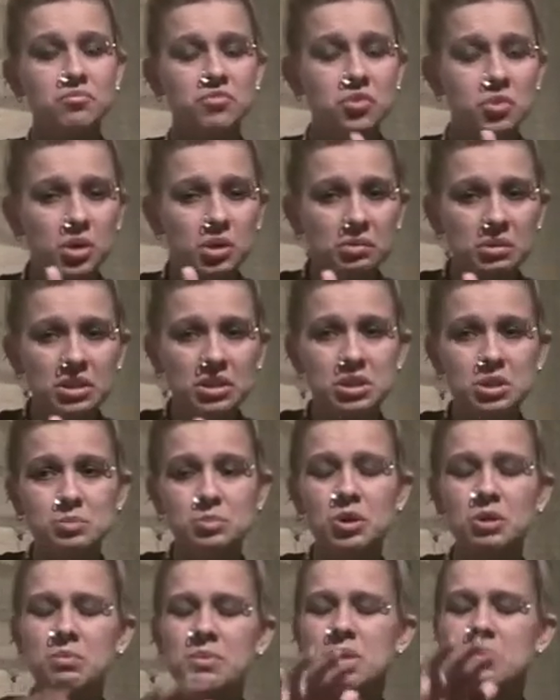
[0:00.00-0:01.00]
If you want to read this
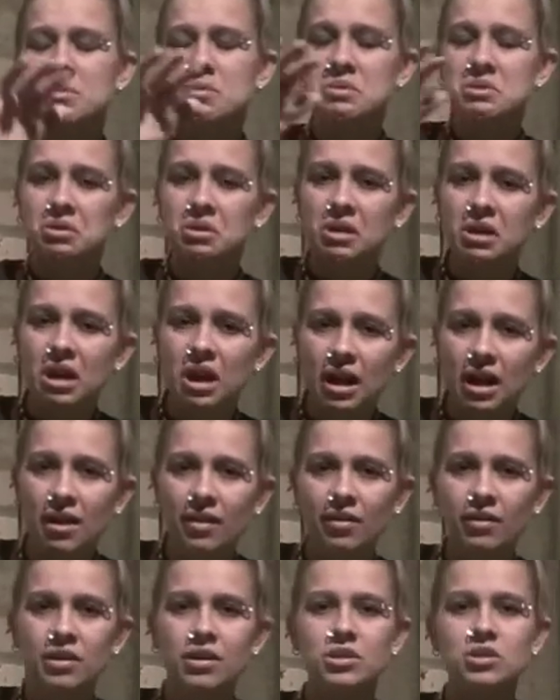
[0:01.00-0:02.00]
book maybe when you're in
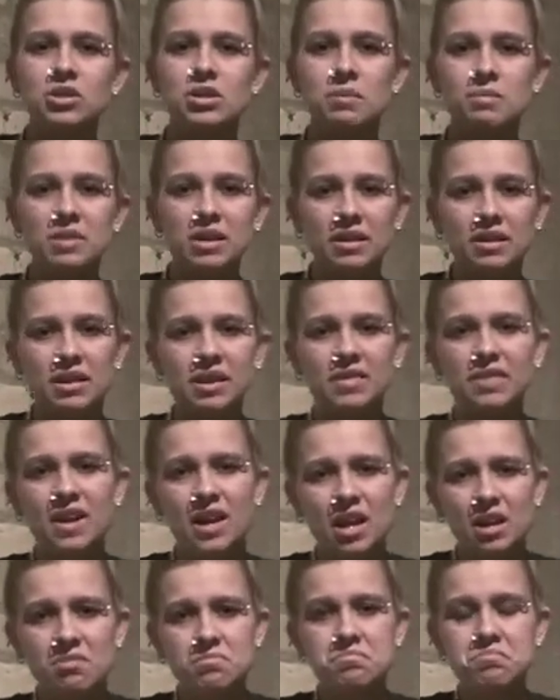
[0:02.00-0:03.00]
college, something like
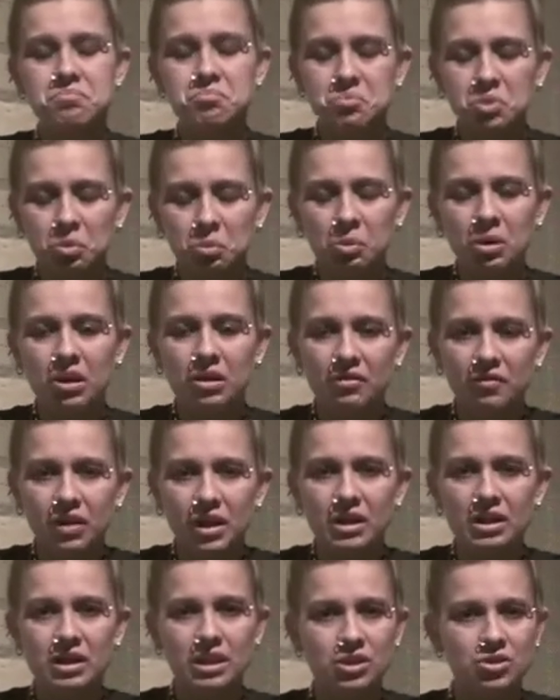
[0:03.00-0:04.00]
that, you'll probably
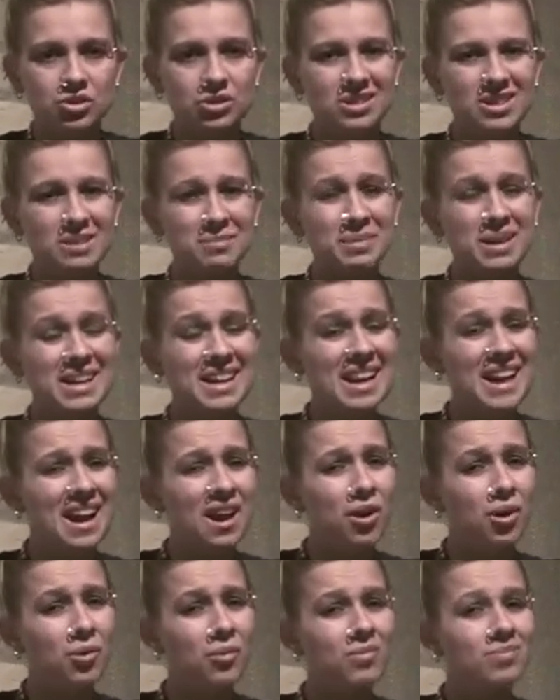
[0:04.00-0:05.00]
find it interesting. But
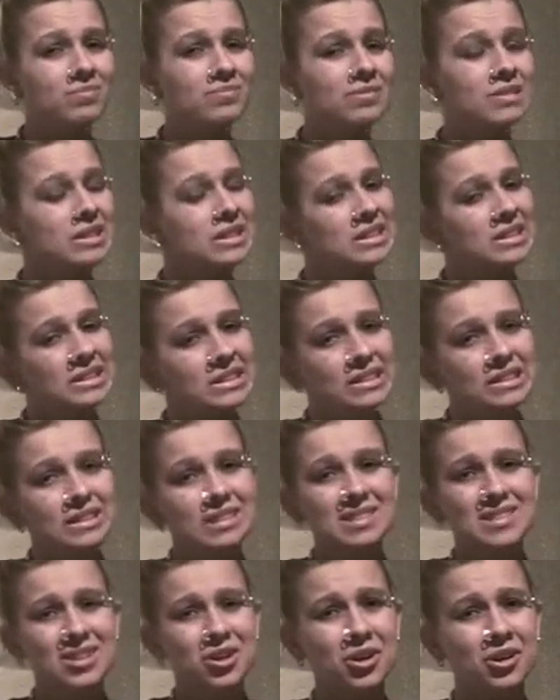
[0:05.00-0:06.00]
now,
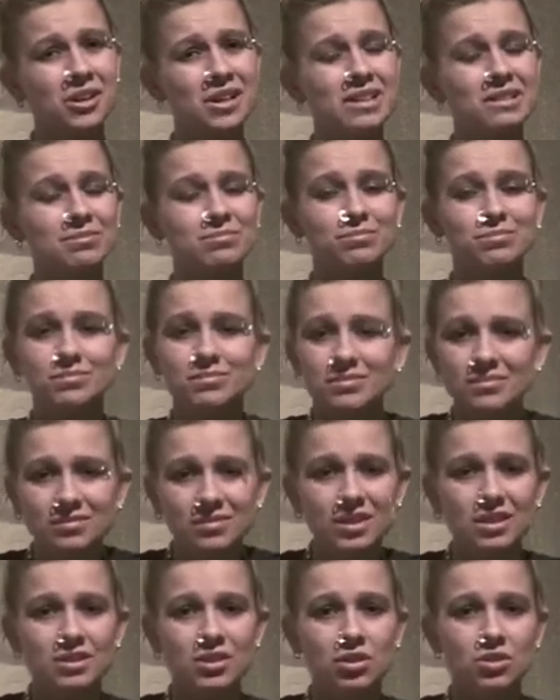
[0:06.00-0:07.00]
sorry,
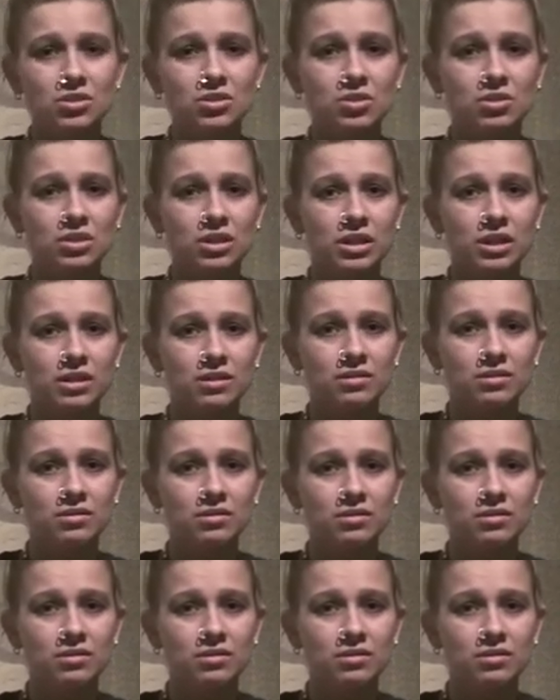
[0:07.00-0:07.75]
adults only.